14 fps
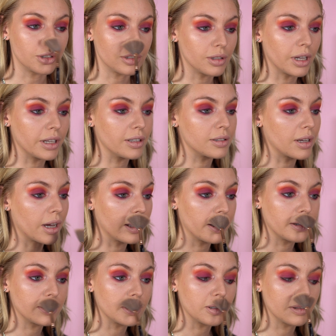do like this
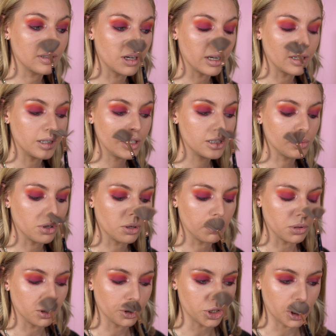highlighter. I need to put a
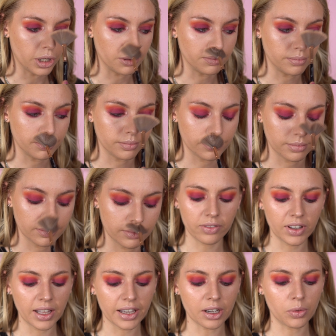blush on. I
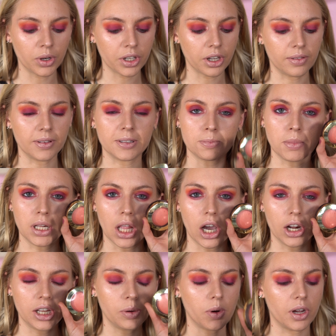feel like I want to go with this
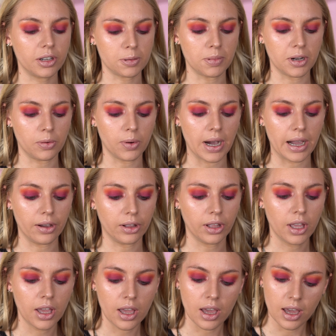Milani one. It's been a while.
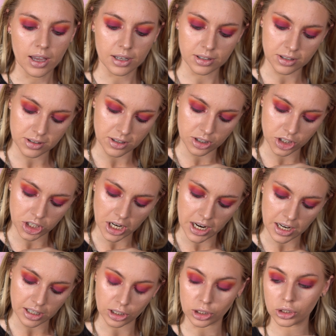This is in the
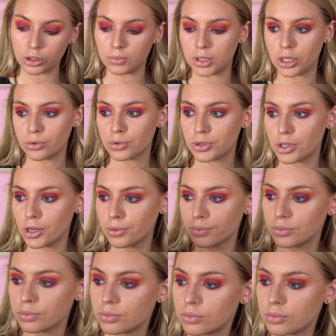shade Luminoso.